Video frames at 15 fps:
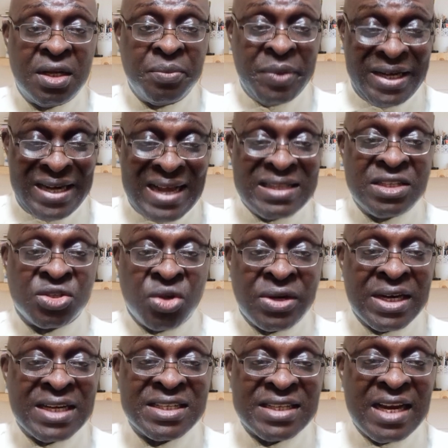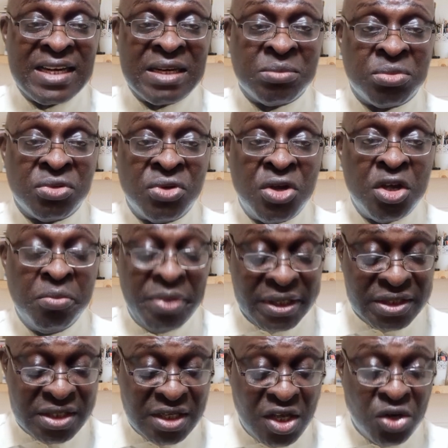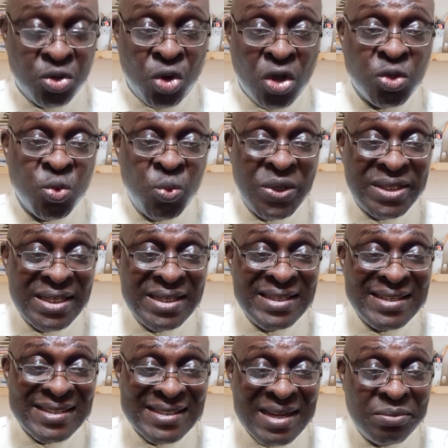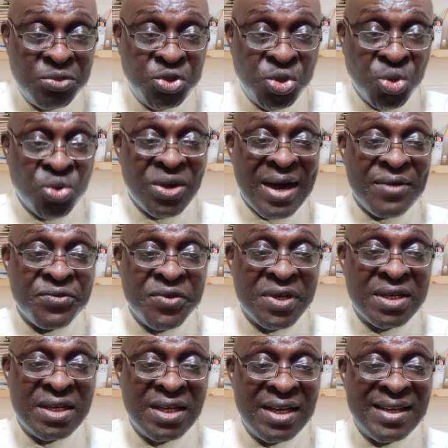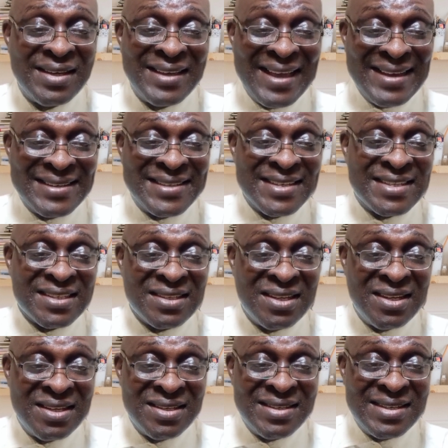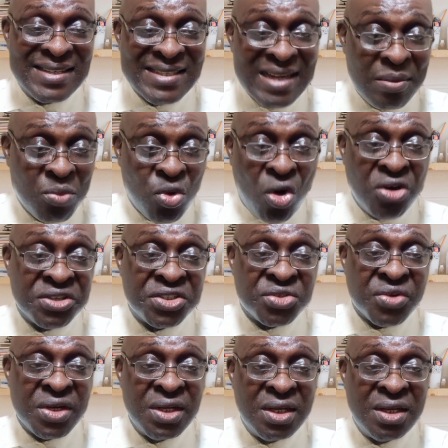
But that is understandable, but not within the same geographic entity, the same country.